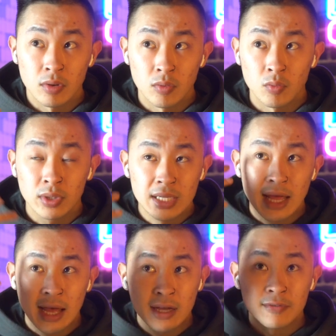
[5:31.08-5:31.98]
didn't
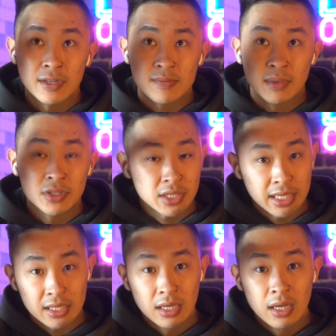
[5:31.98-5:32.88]
have as much
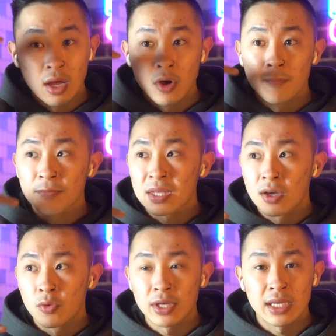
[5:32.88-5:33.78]
like
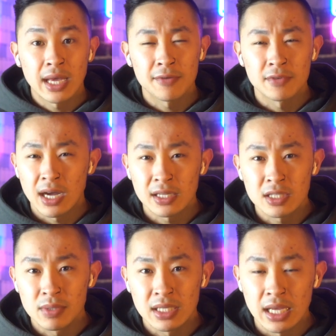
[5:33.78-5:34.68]
we have
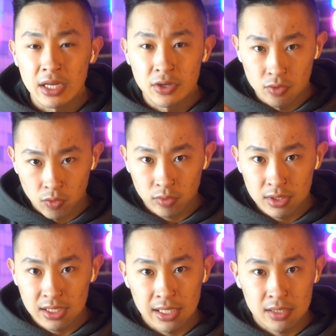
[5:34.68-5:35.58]
not been
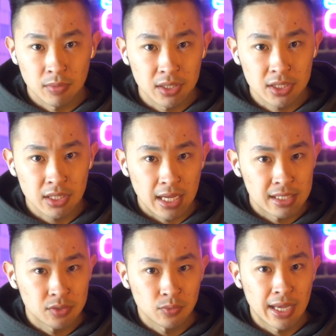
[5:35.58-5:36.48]
indoors as much
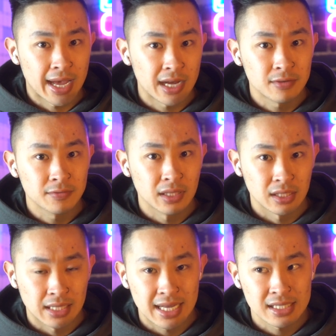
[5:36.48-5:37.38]
as we have the
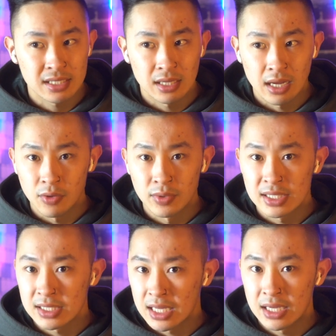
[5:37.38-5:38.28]
last, I would
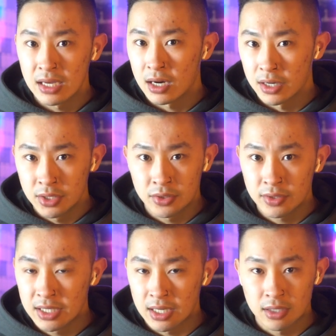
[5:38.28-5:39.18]
say,
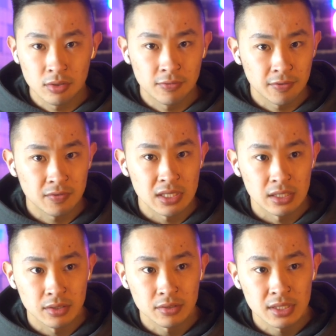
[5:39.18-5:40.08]
150
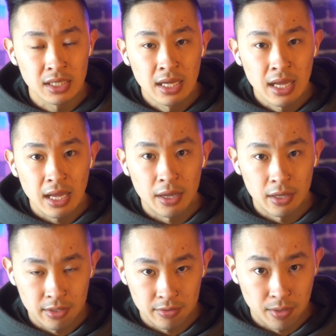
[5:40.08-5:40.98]
years,
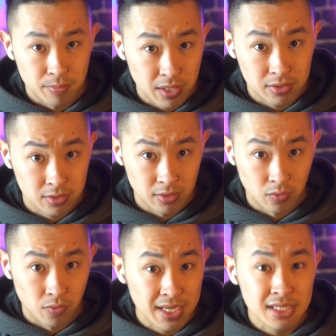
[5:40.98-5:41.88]
and compared to the
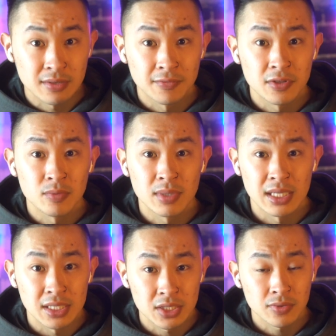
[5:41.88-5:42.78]
rest of human
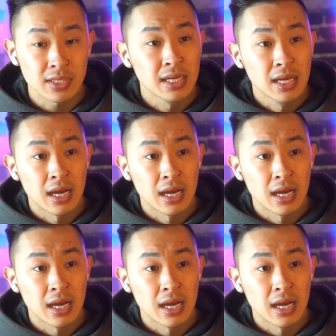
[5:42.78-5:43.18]
history.